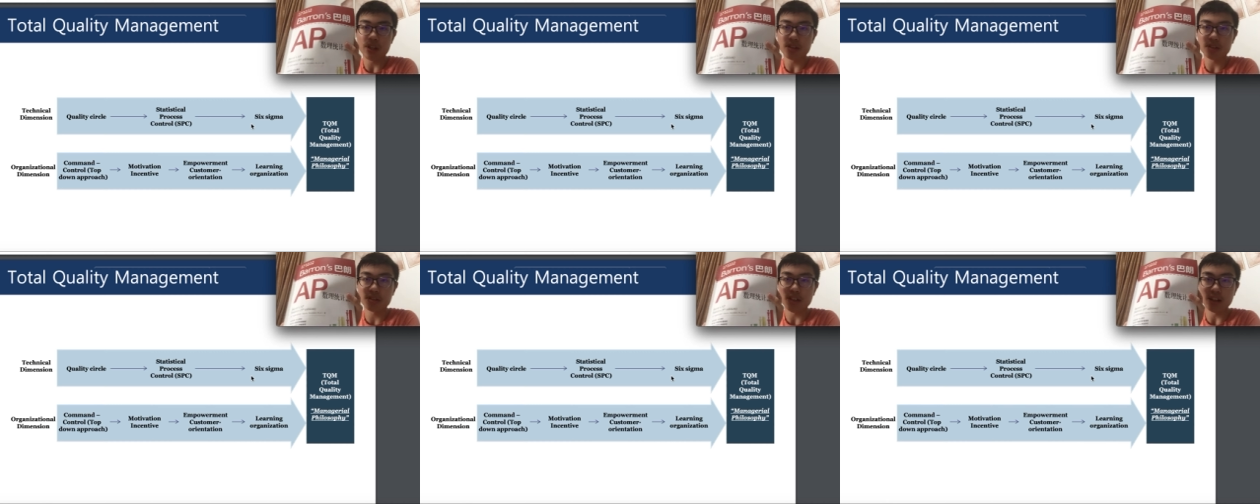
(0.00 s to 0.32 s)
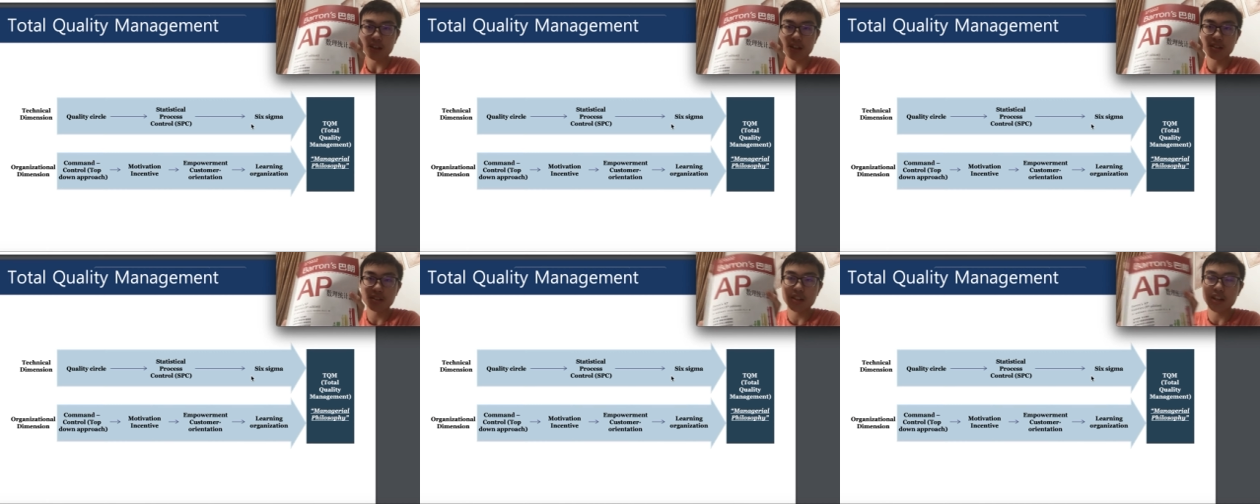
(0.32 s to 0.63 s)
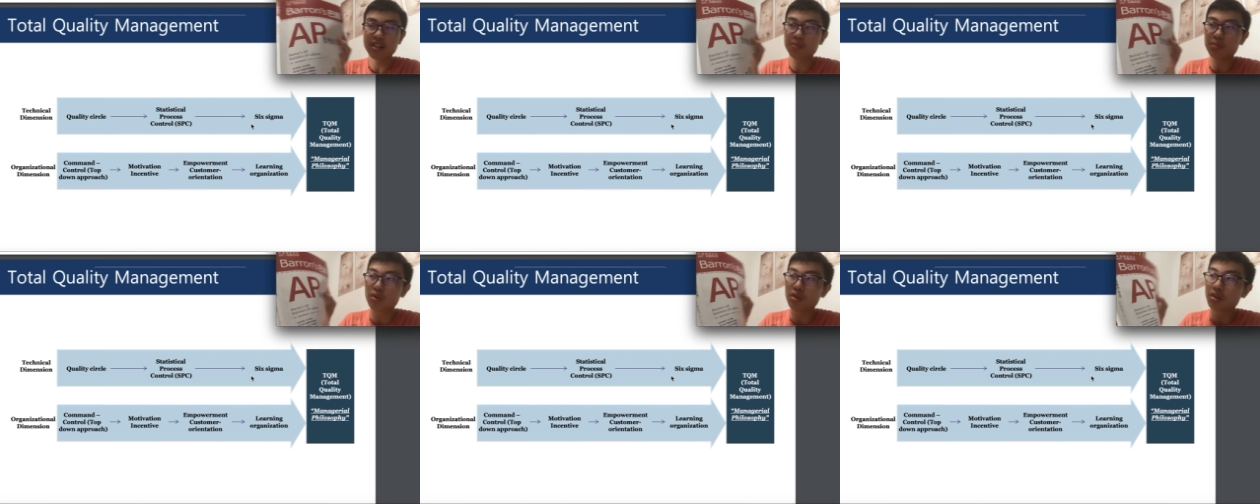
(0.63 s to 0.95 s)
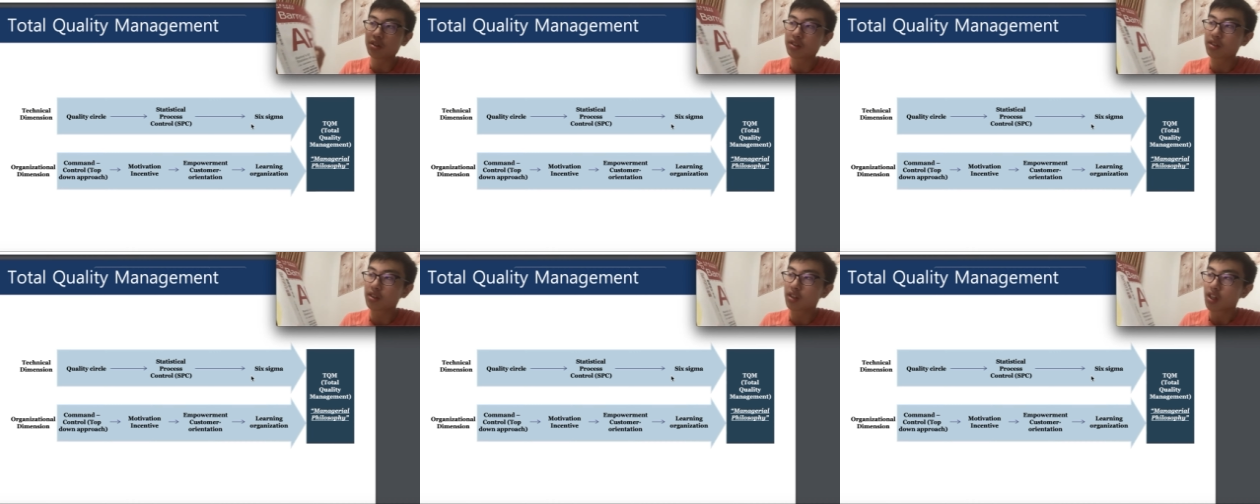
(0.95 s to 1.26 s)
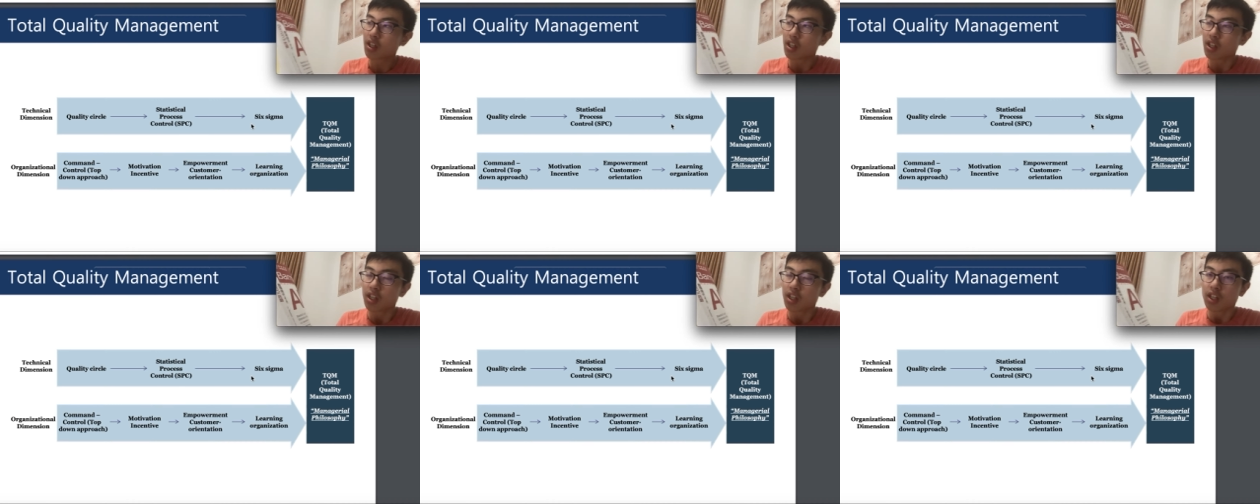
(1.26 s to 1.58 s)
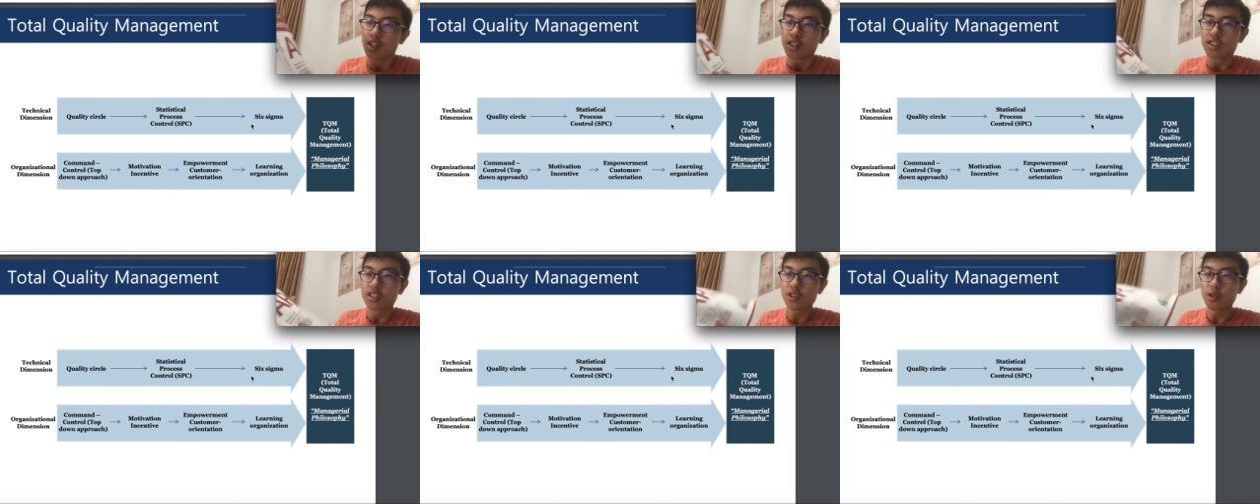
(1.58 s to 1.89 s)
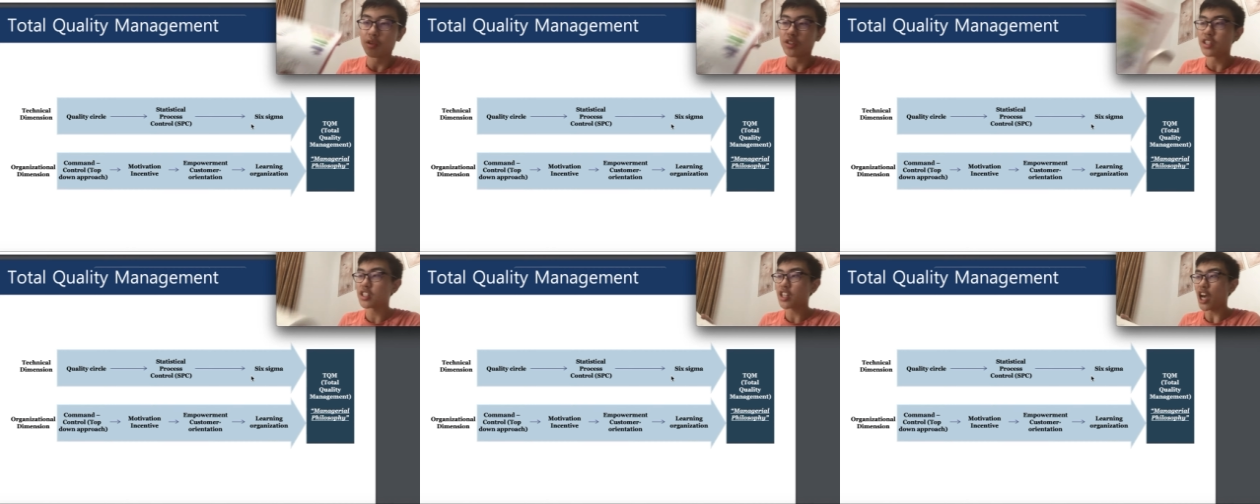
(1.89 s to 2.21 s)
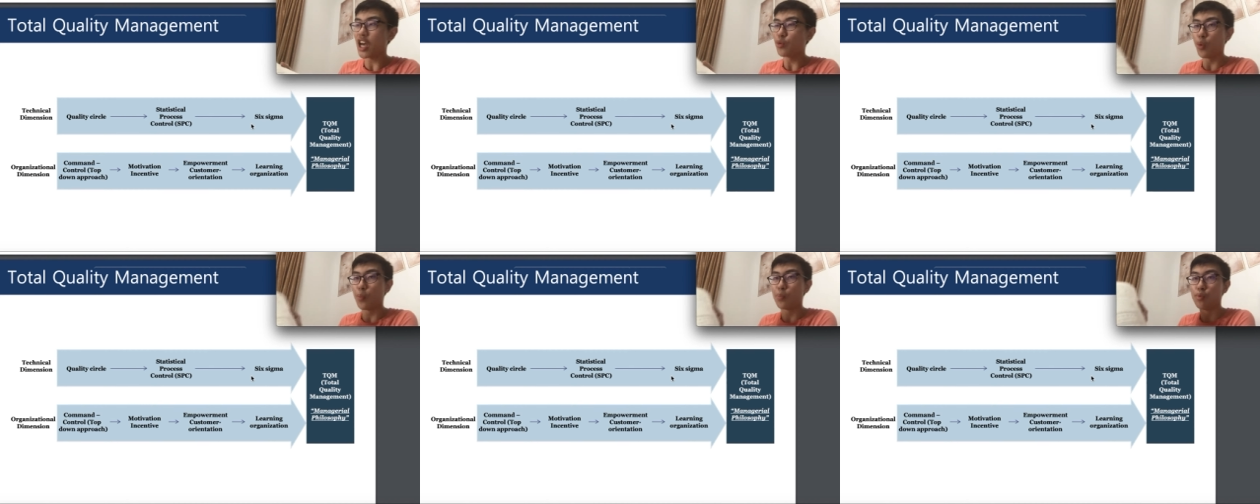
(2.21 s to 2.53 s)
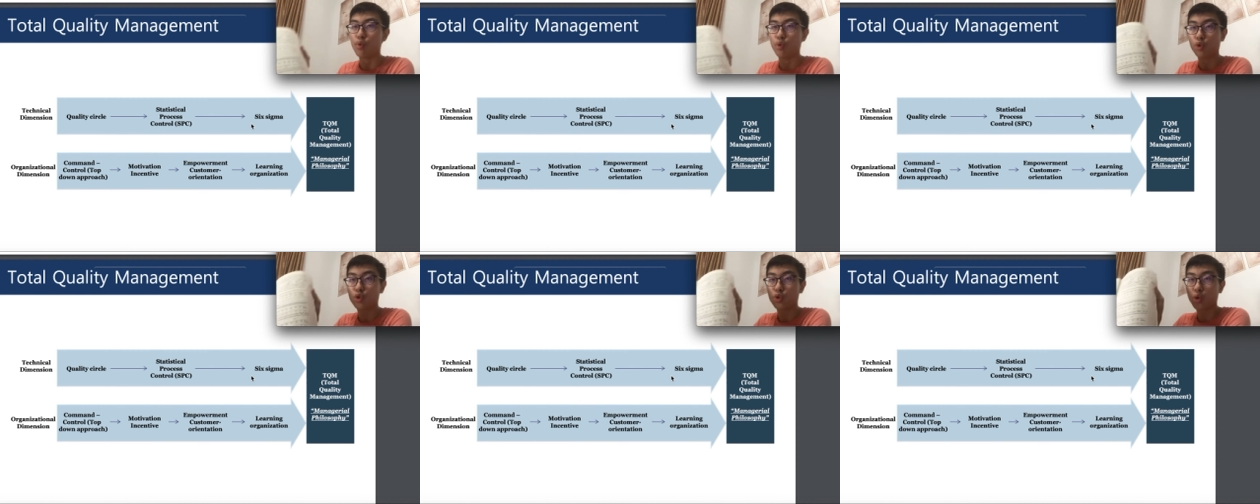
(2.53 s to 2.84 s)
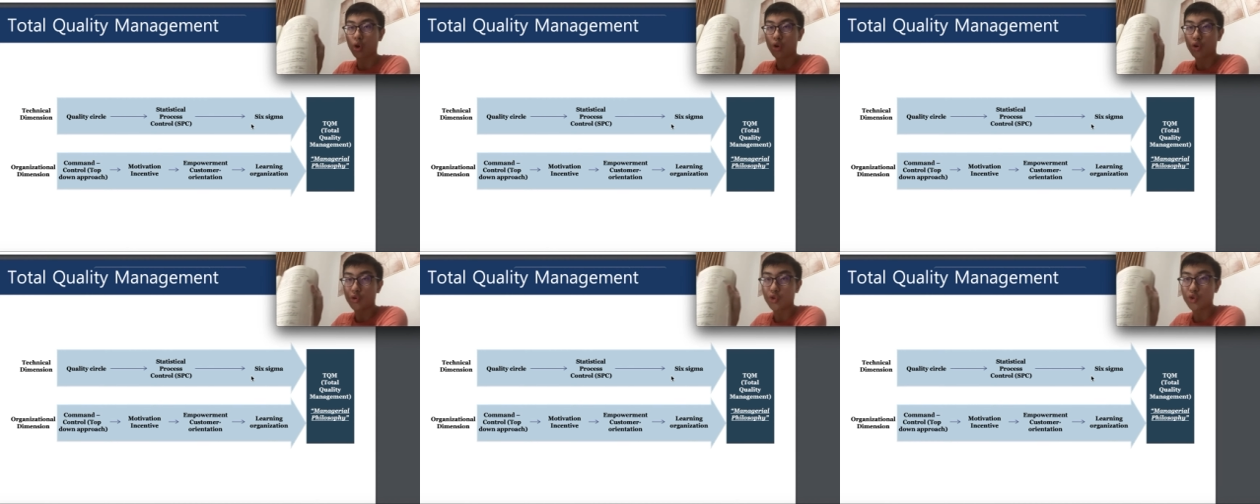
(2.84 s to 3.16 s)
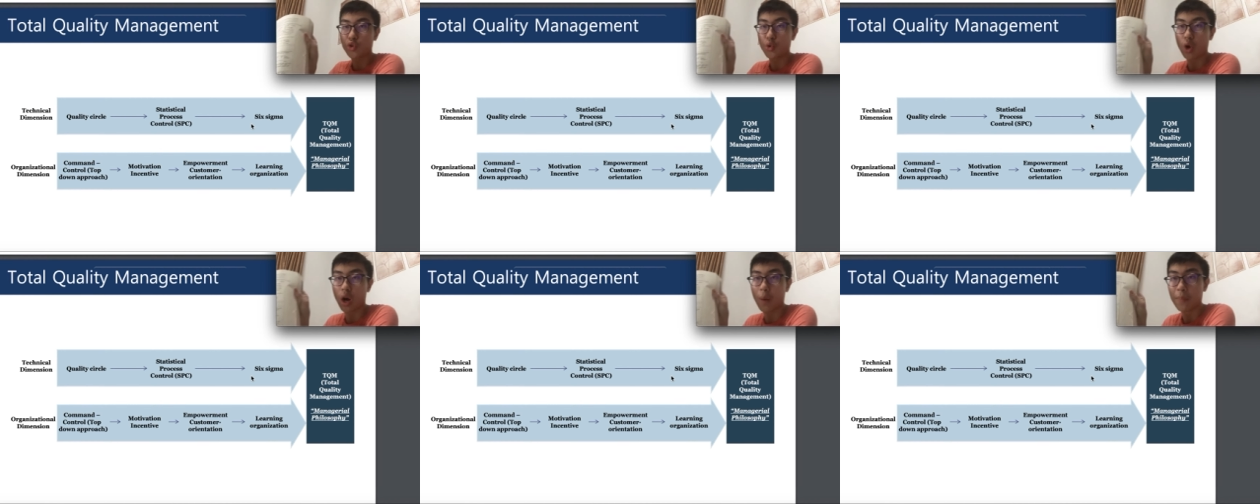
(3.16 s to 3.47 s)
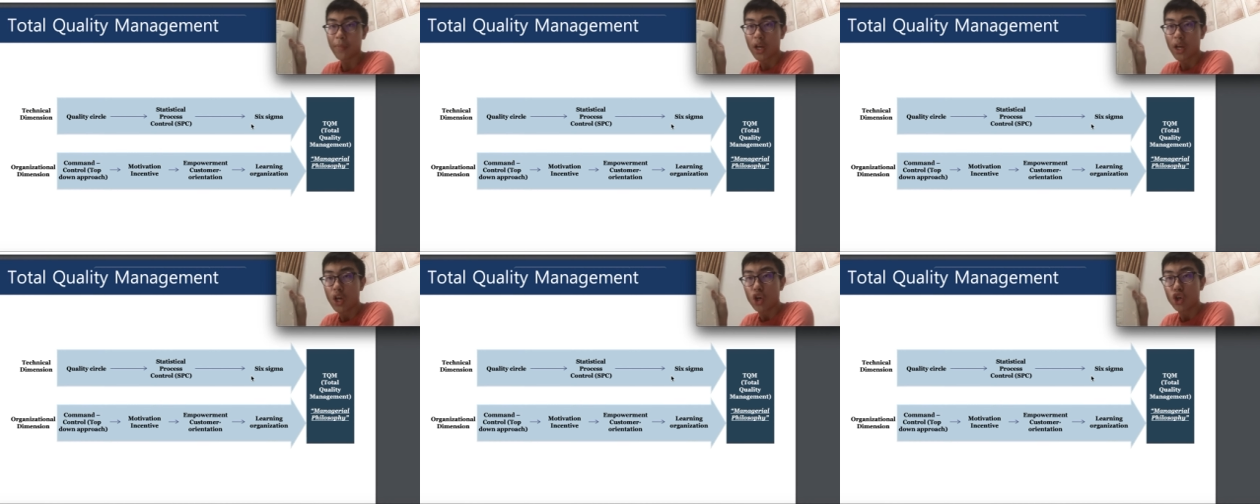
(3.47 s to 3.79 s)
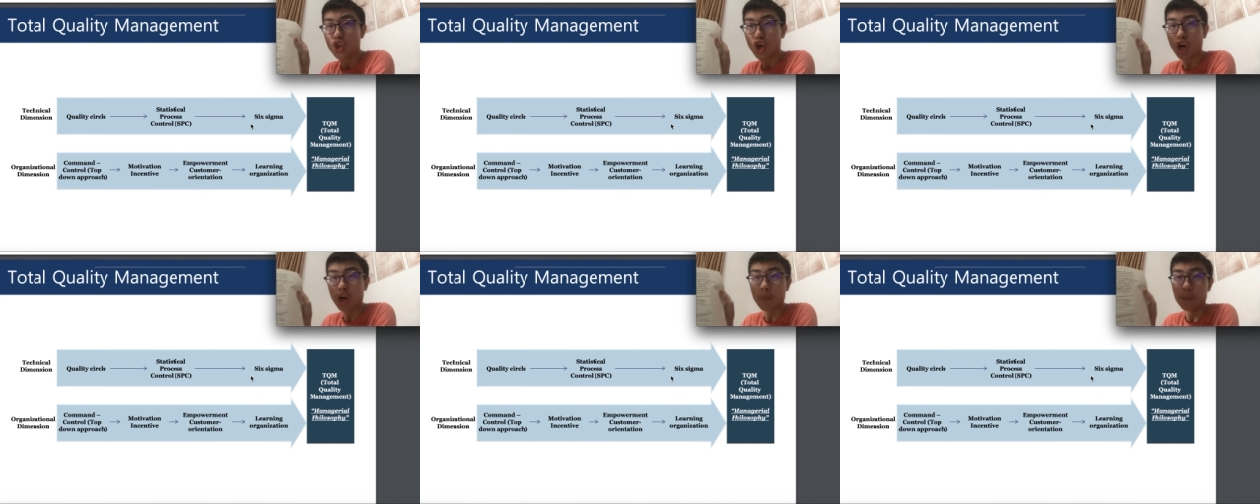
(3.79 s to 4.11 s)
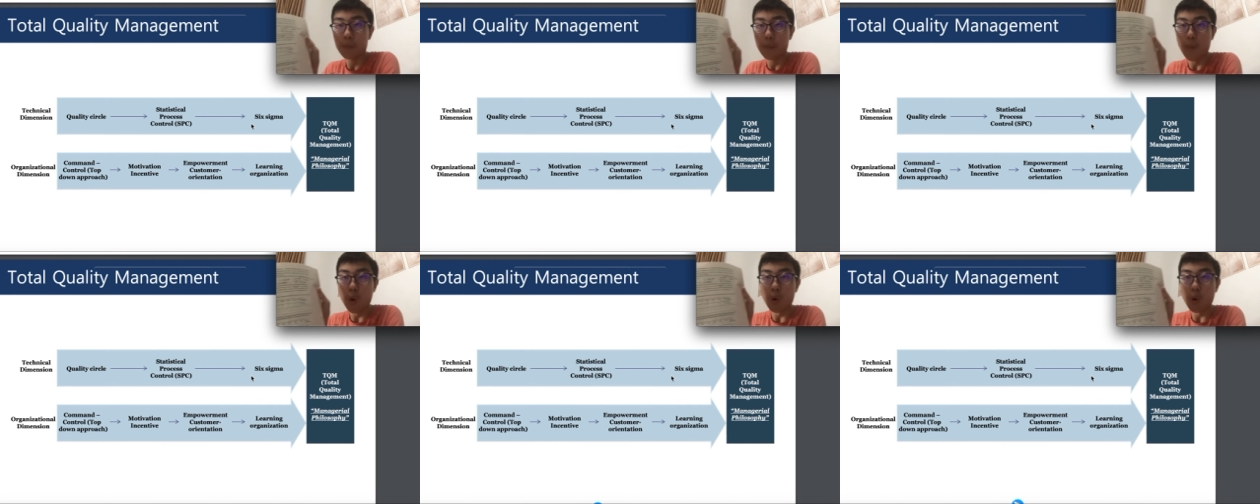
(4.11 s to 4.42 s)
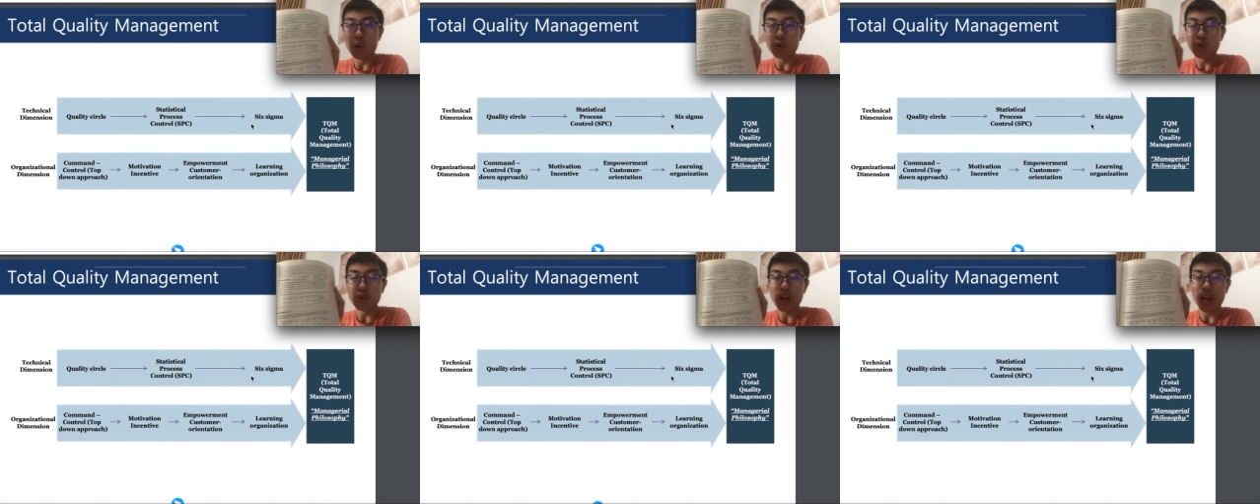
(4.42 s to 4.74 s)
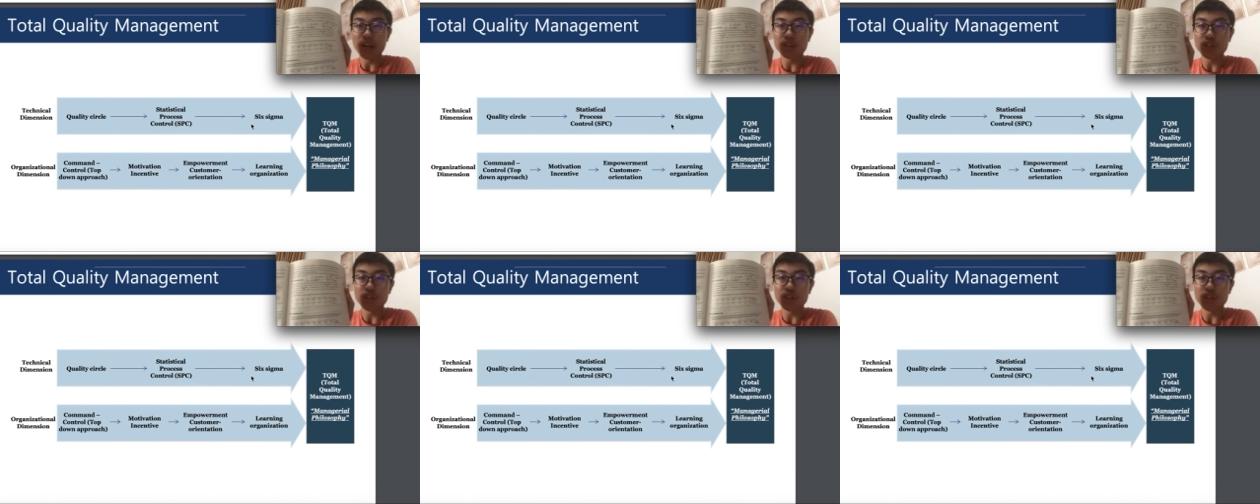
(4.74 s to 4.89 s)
Statistics books. So in this kind of book, you are going to uh, learn more related